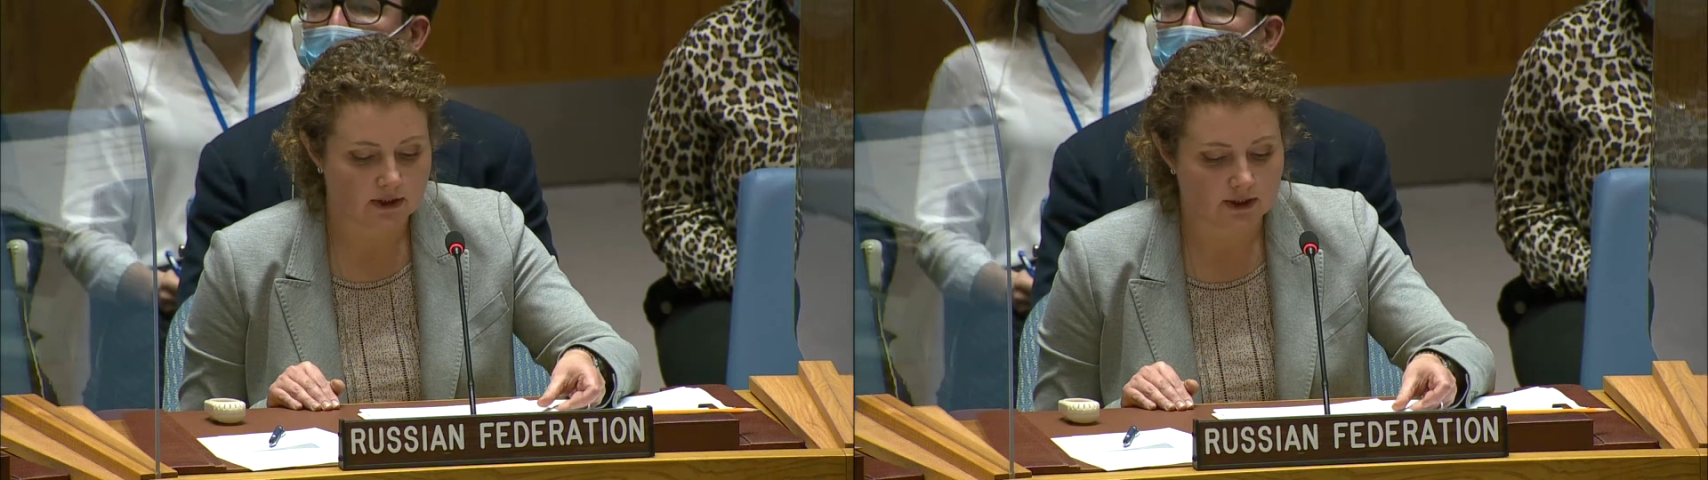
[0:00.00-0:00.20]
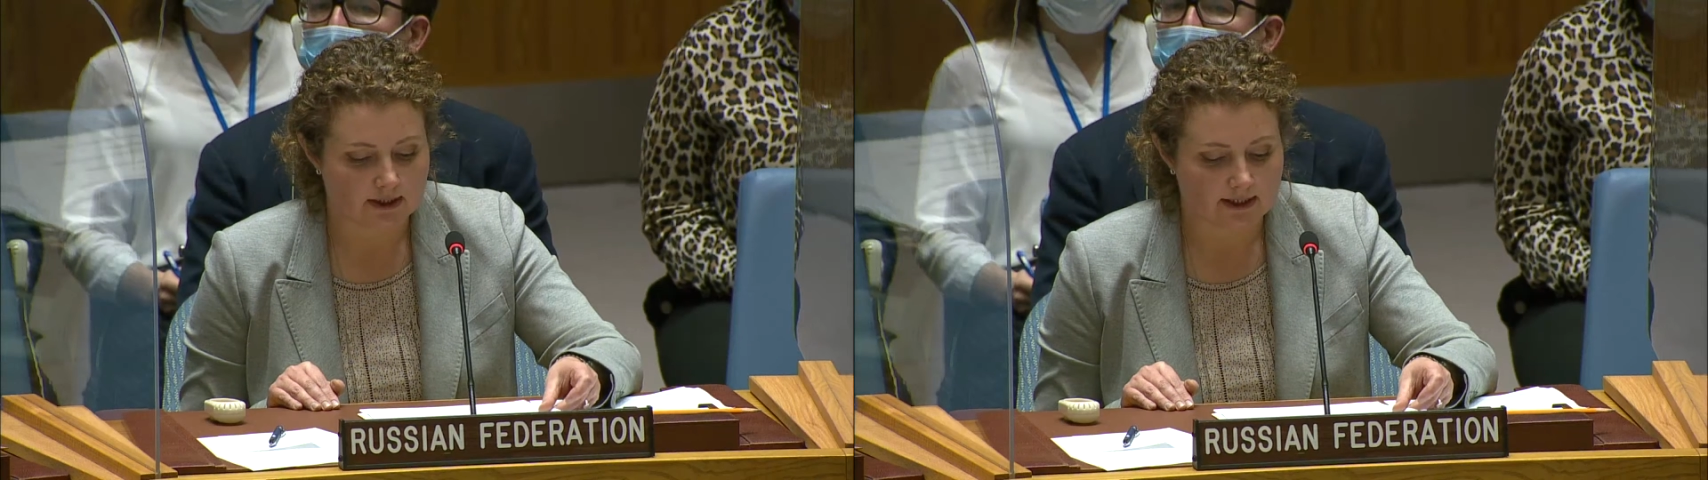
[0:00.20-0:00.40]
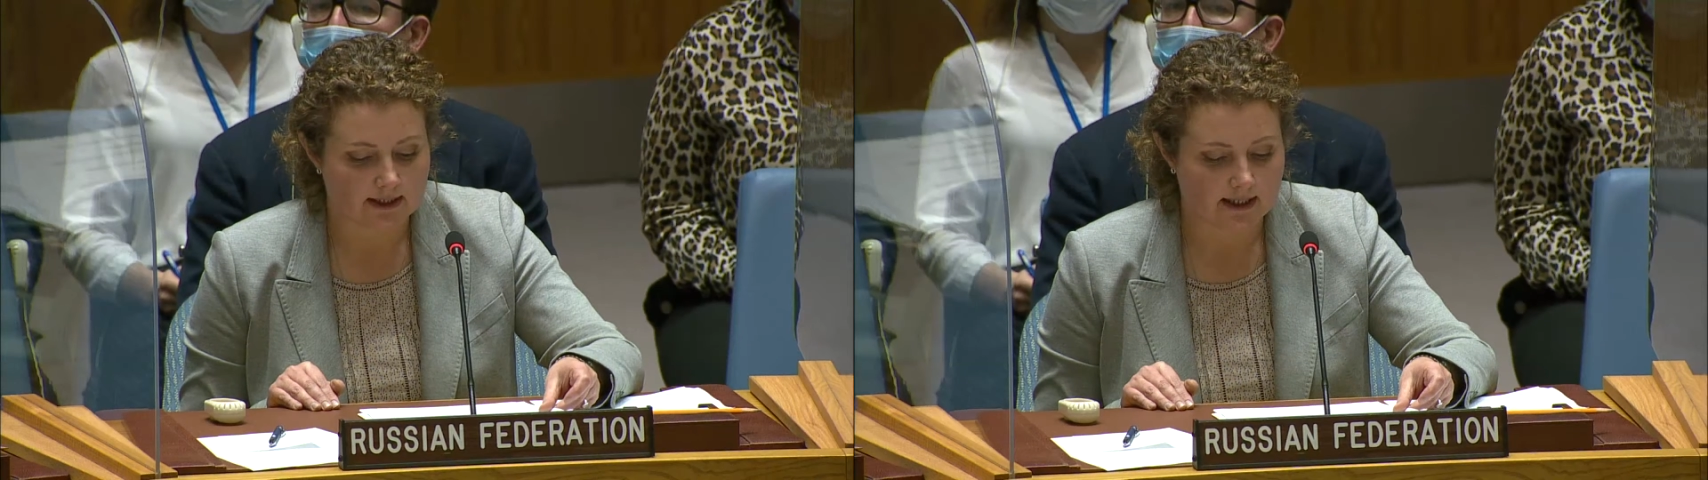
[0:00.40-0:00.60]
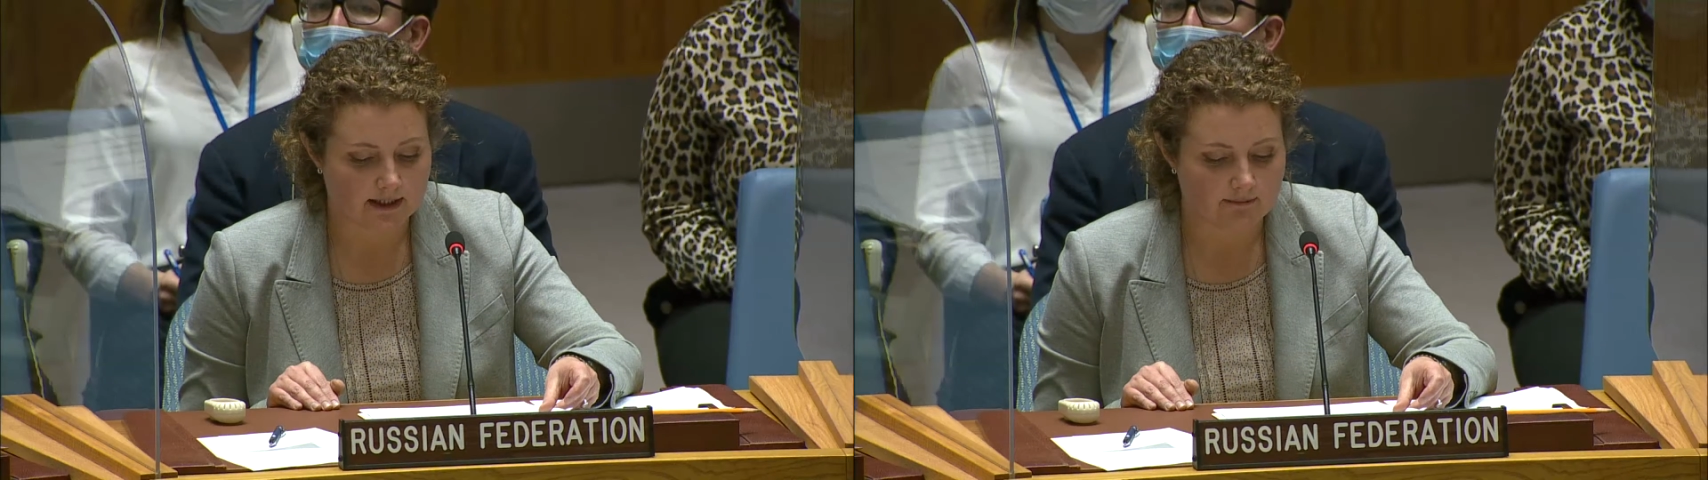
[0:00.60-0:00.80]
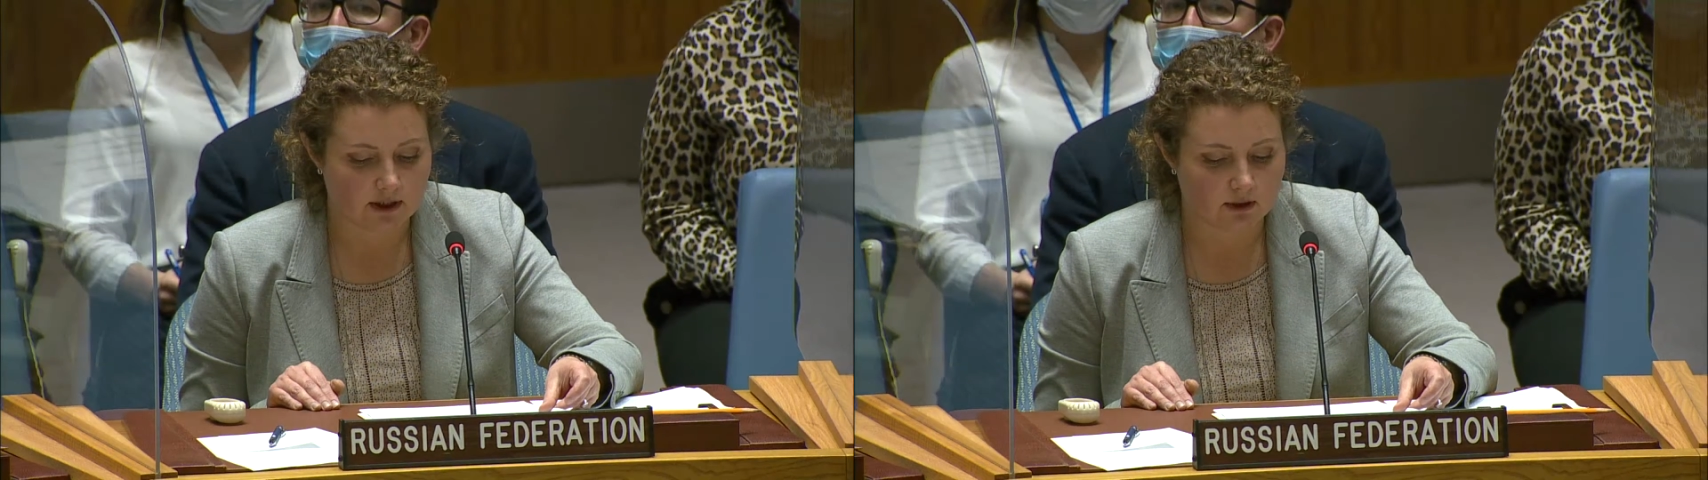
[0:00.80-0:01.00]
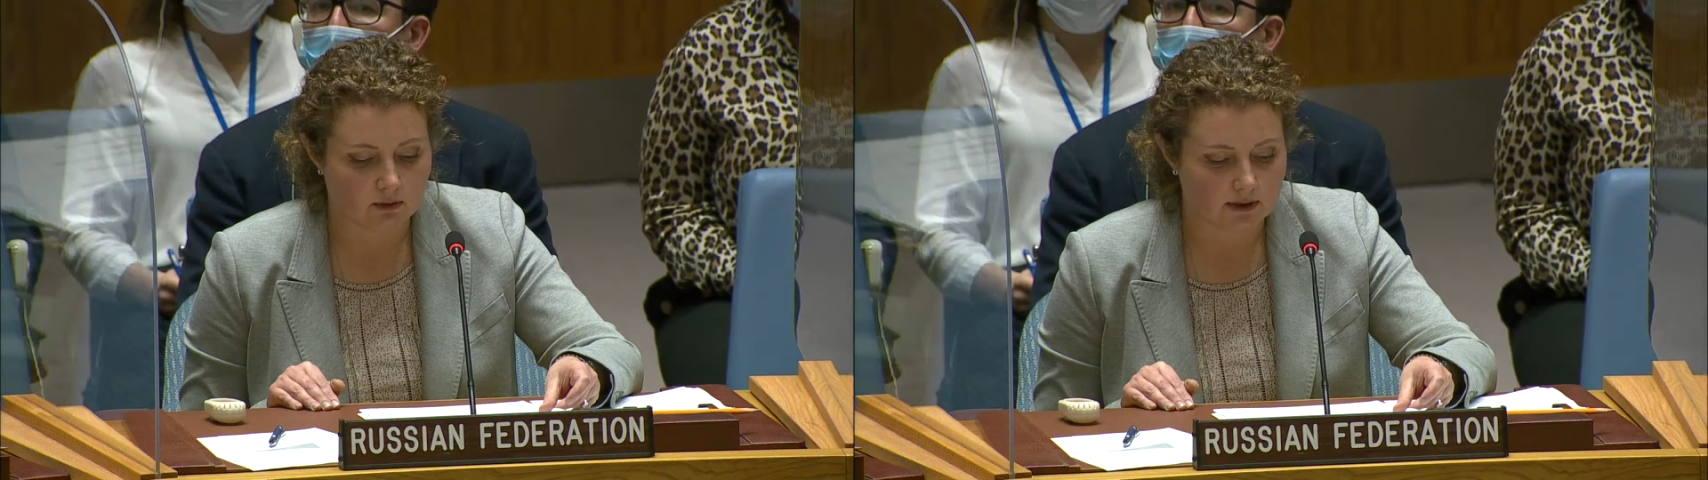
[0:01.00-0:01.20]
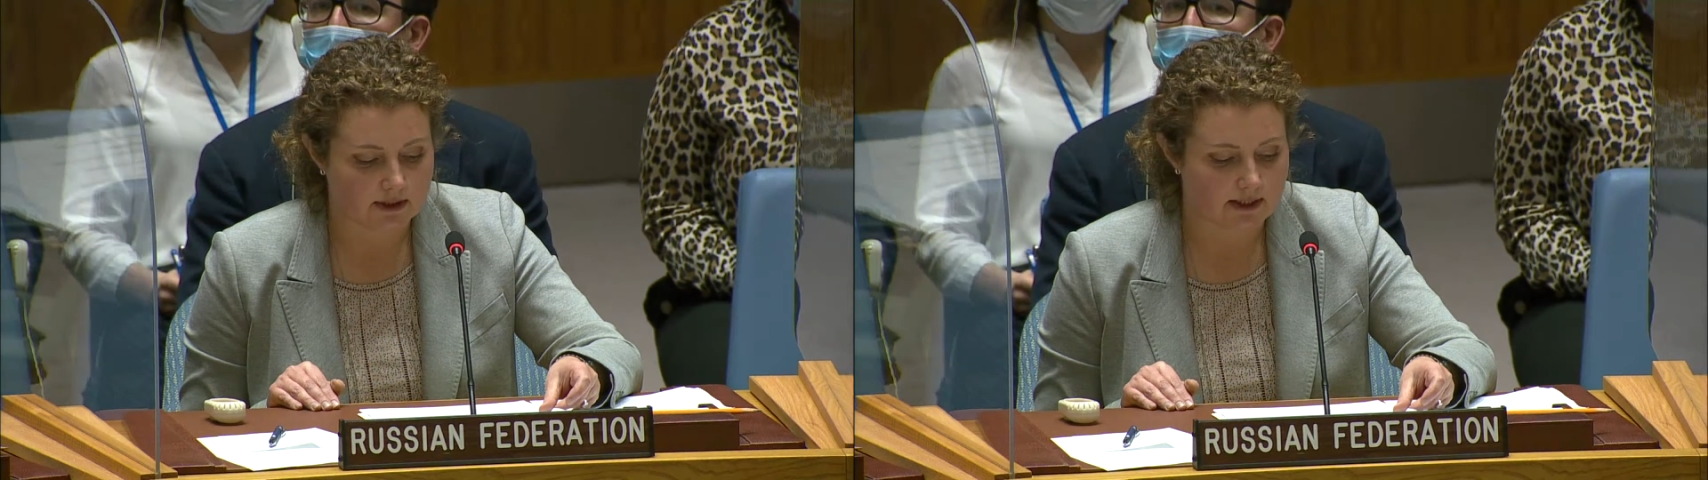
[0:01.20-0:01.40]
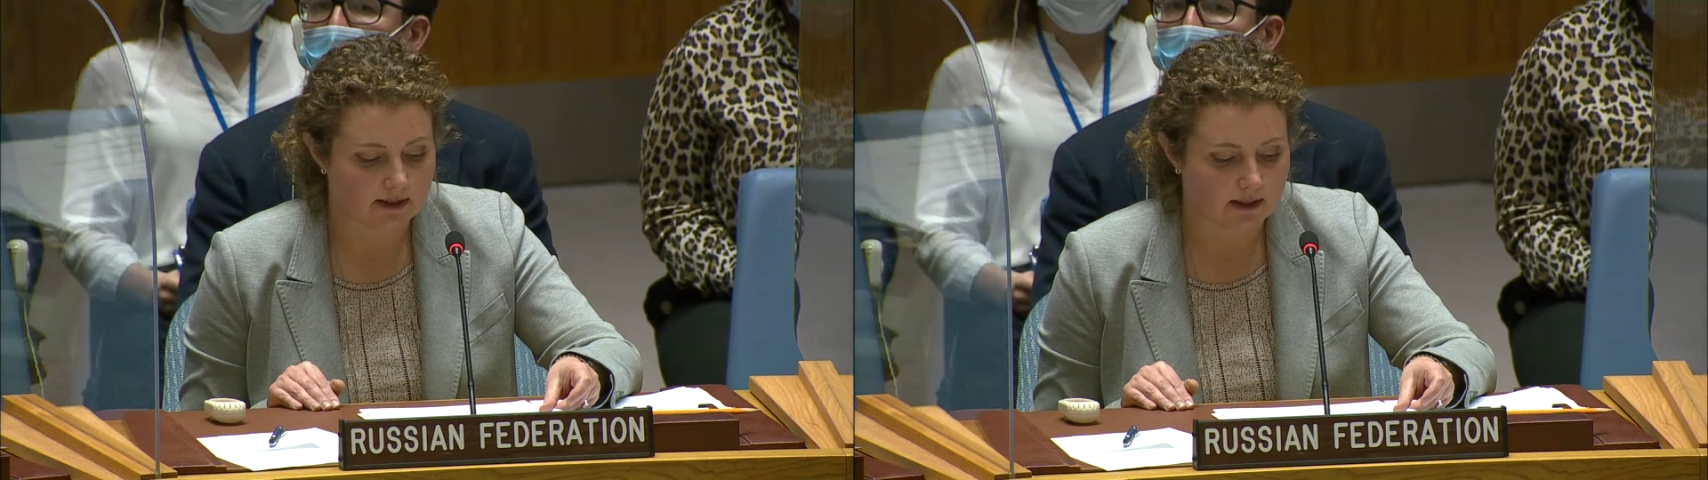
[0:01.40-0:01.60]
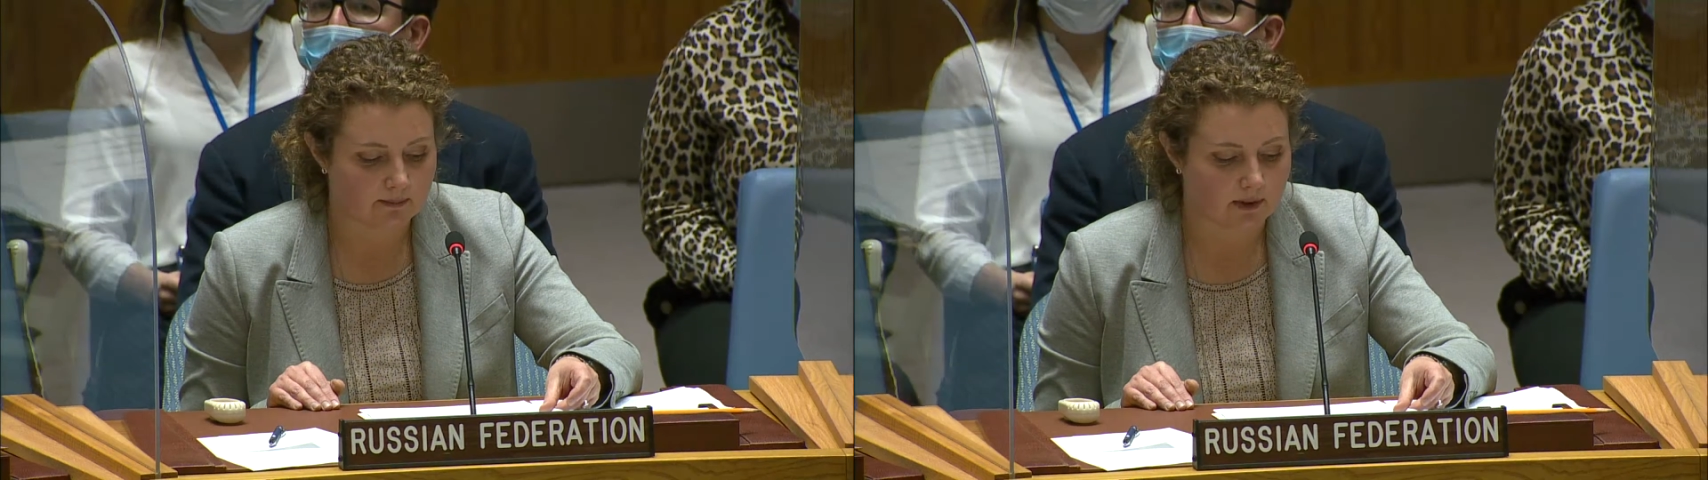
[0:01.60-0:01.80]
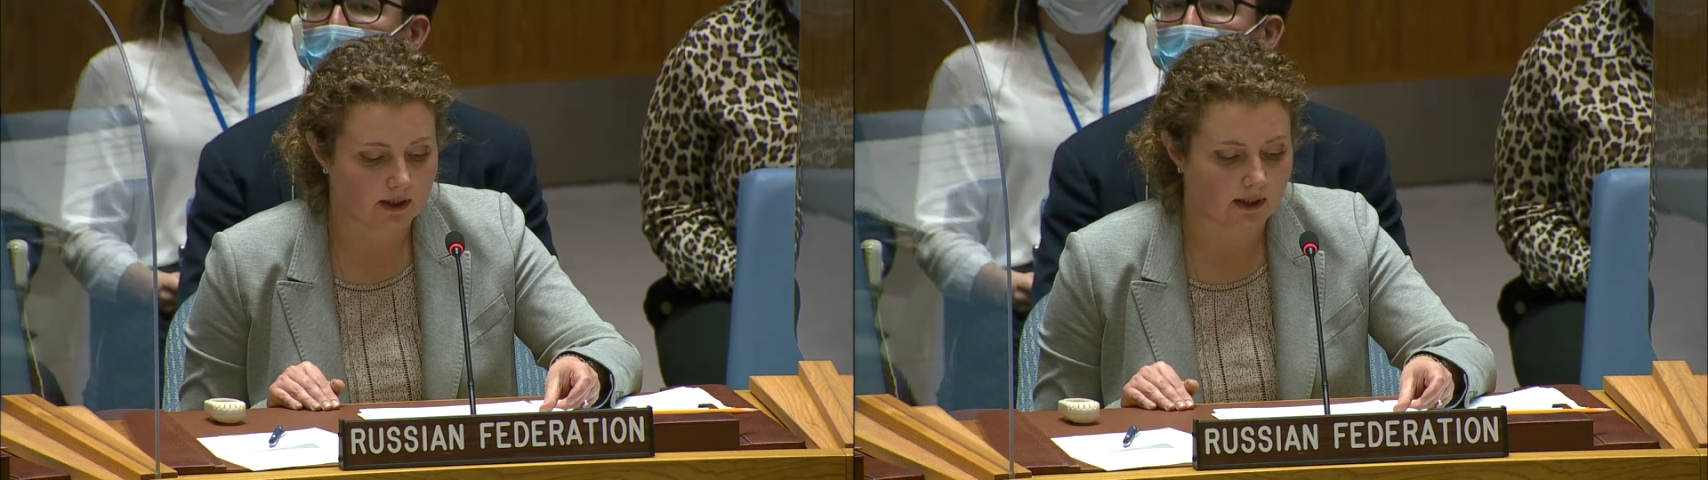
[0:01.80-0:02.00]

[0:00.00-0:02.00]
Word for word: creation in the region